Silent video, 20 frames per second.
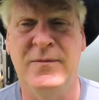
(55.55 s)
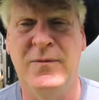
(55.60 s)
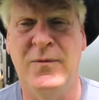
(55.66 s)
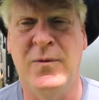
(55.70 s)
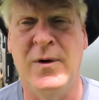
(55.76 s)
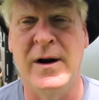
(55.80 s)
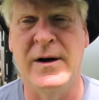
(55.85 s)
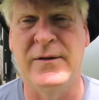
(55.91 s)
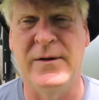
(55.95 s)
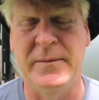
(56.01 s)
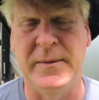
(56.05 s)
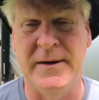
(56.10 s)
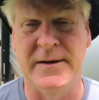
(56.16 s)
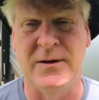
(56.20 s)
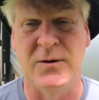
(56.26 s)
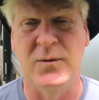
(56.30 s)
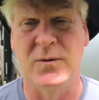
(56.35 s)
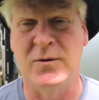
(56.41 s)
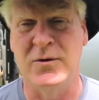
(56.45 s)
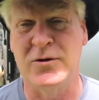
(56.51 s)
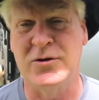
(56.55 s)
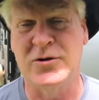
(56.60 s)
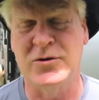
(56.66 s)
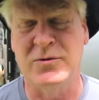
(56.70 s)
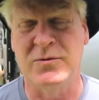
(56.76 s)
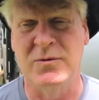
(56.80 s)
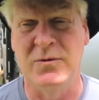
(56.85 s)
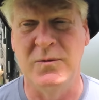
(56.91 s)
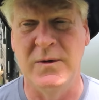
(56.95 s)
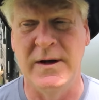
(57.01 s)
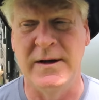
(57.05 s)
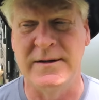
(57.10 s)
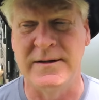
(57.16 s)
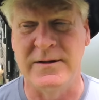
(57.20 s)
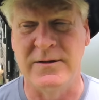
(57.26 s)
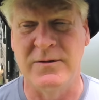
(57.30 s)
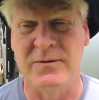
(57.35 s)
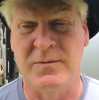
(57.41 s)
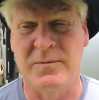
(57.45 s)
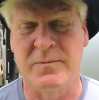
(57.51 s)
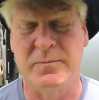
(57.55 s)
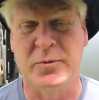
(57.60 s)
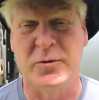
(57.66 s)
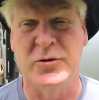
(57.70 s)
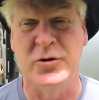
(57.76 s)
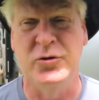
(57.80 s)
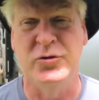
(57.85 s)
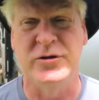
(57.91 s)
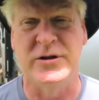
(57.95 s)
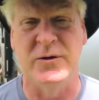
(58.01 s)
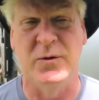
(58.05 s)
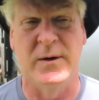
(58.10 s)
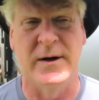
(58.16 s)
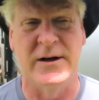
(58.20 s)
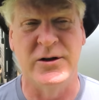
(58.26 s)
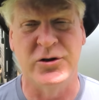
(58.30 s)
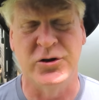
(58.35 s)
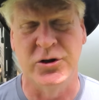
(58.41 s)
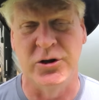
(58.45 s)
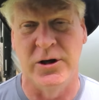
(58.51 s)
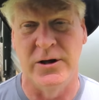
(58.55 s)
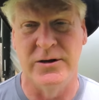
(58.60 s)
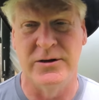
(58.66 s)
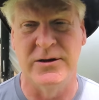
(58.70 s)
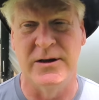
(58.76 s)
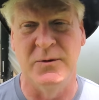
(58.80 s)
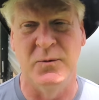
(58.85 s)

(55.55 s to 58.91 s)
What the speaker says: one of them isn't producing what it should.